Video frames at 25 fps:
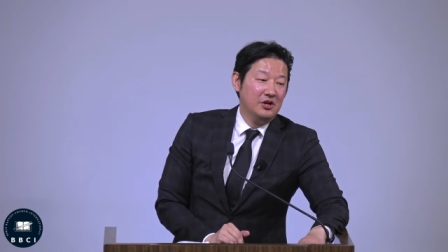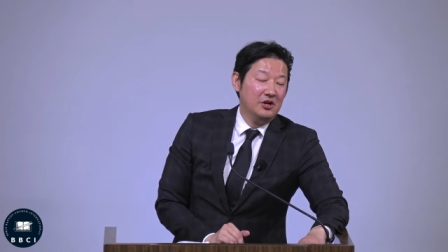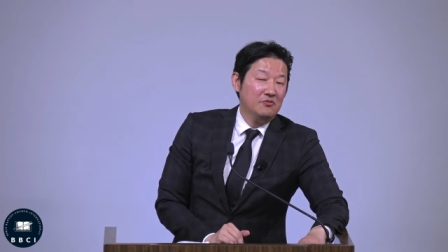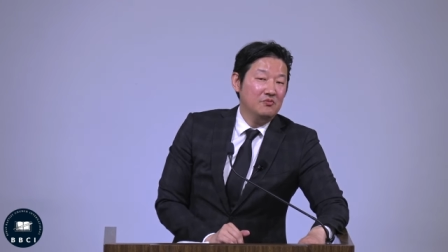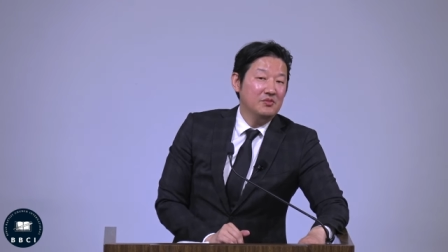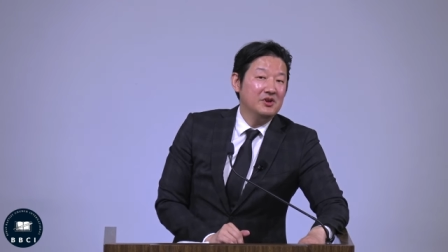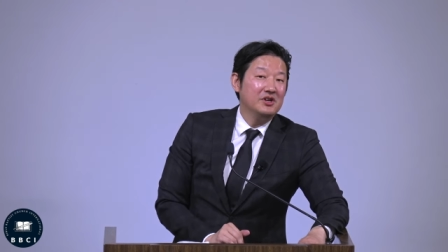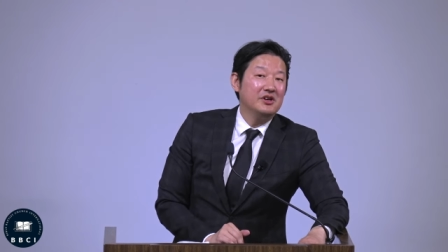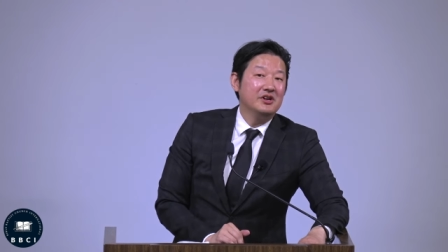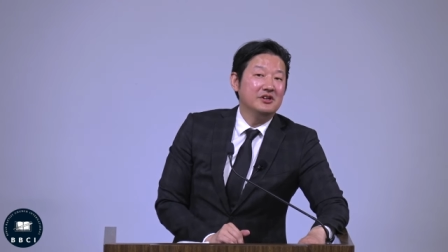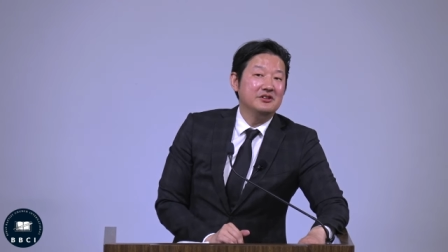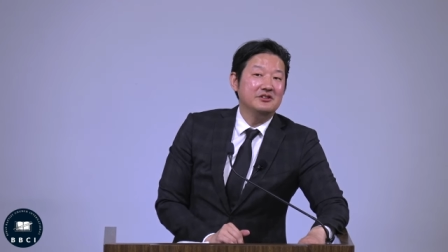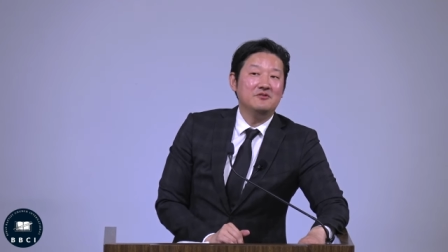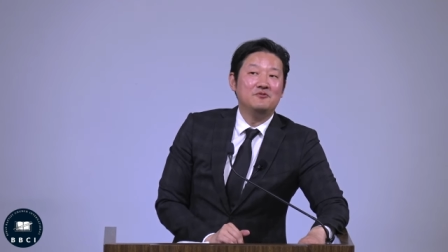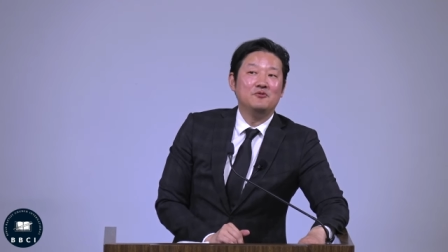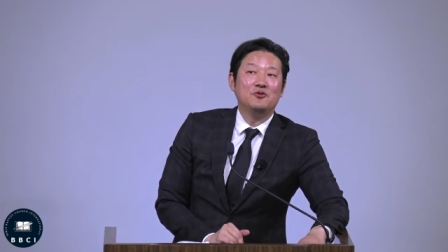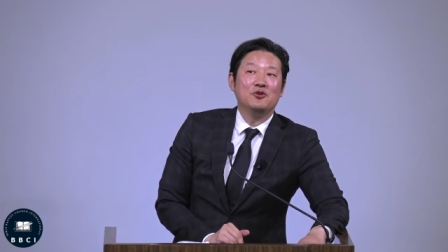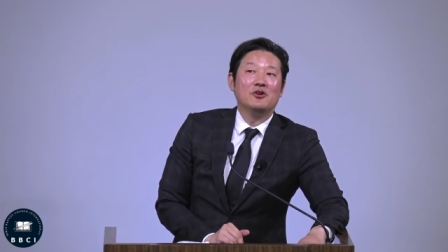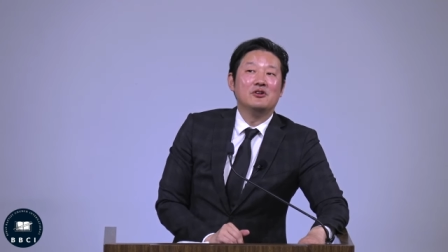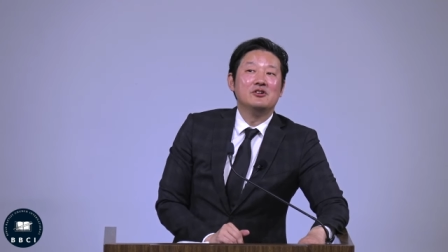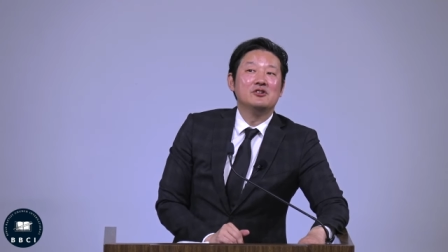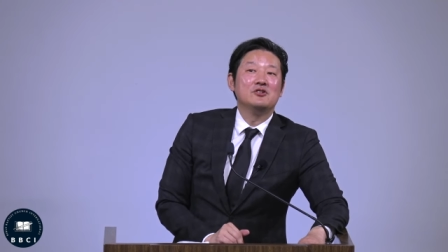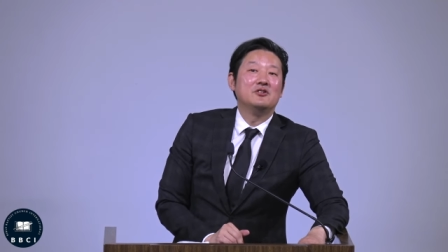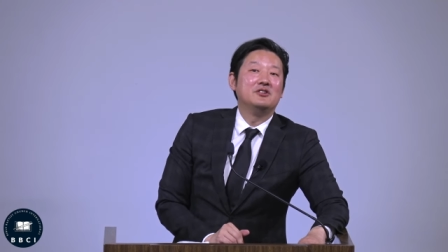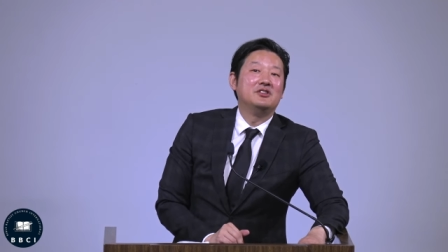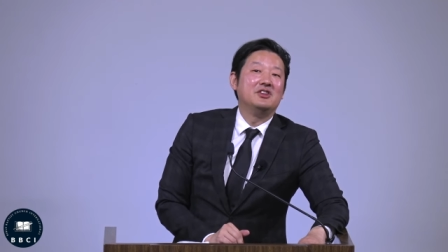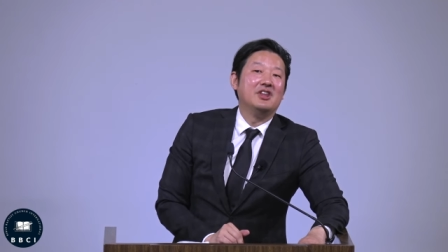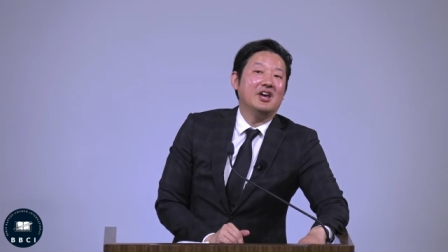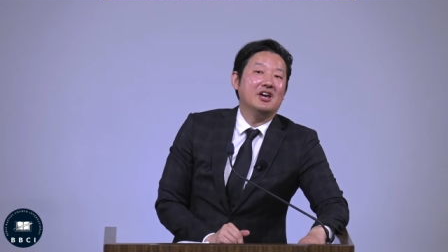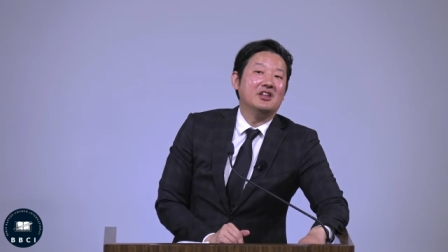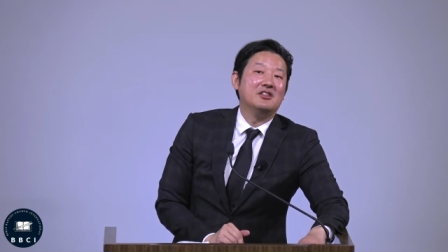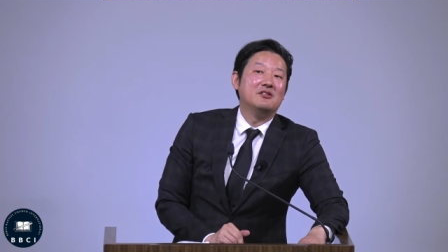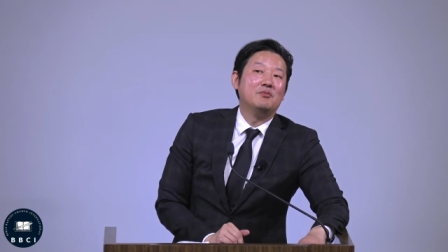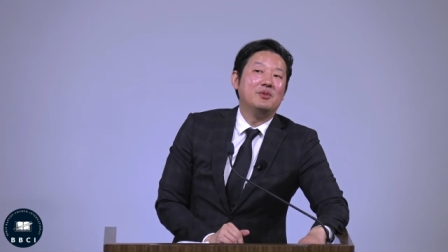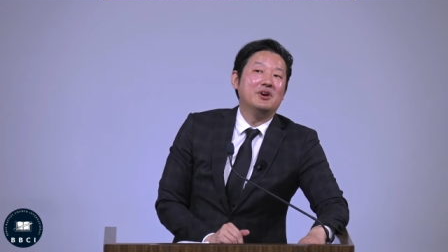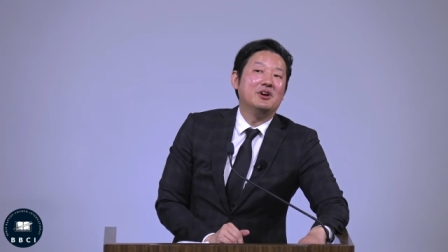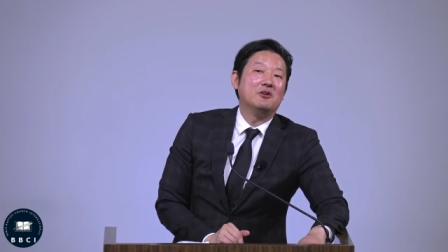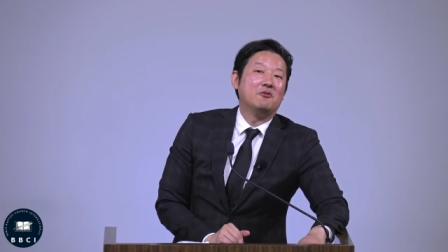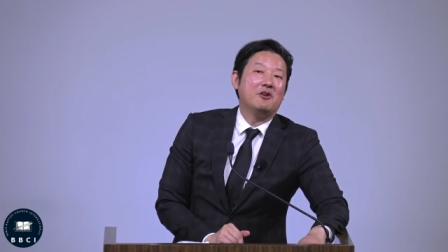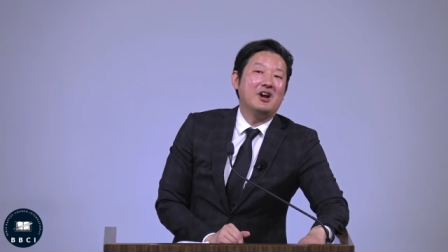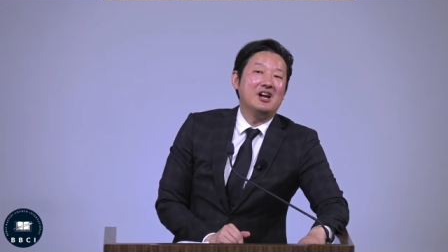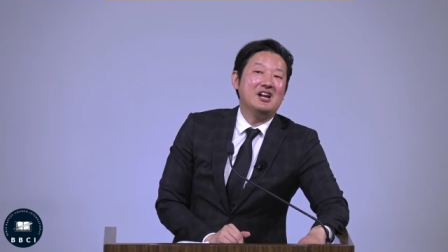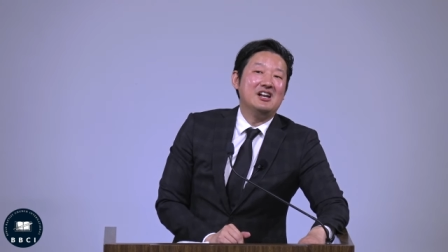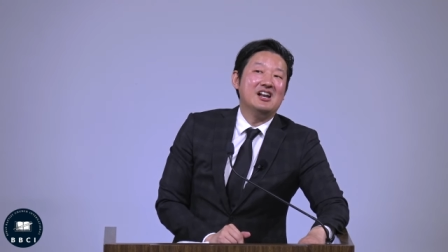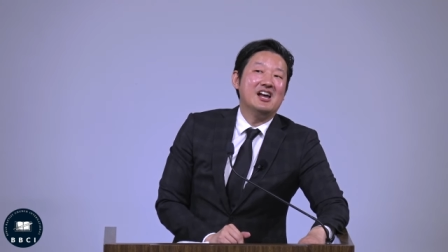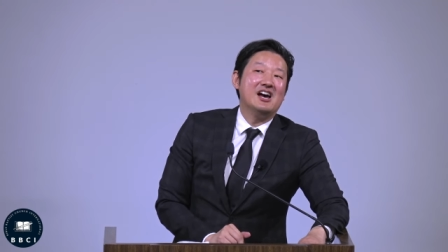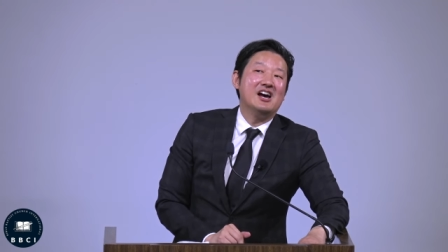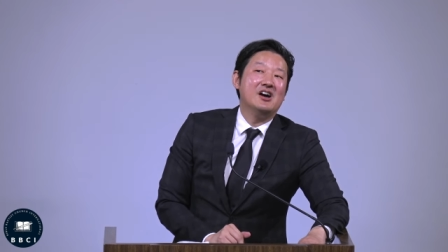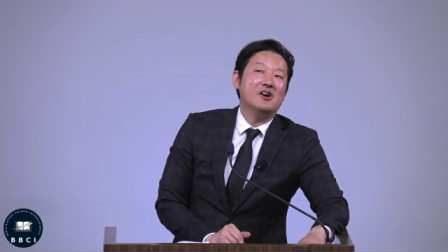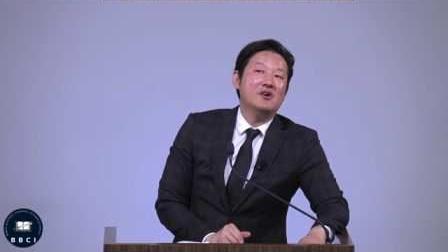Because if you're on your deathbed right
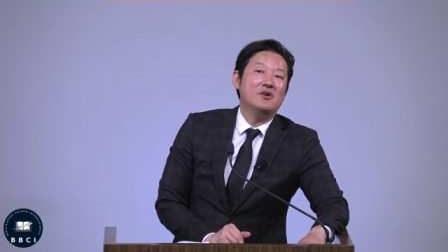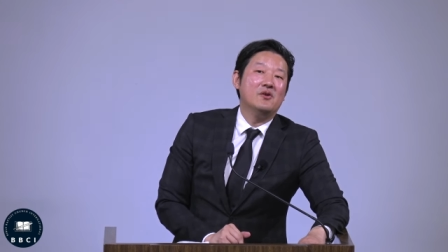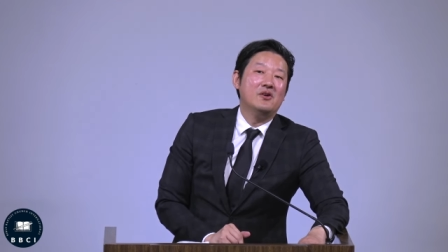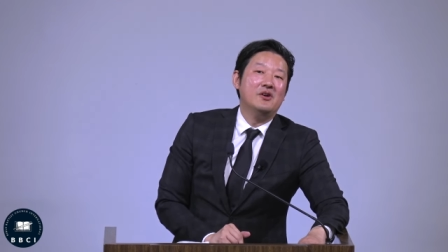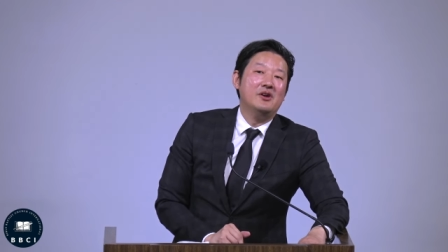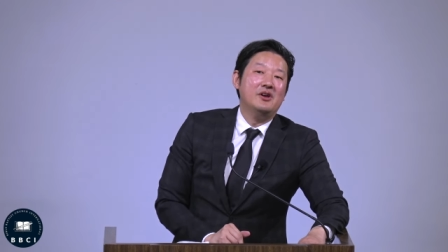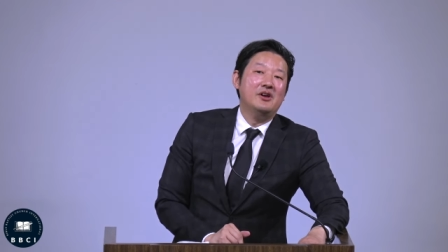now,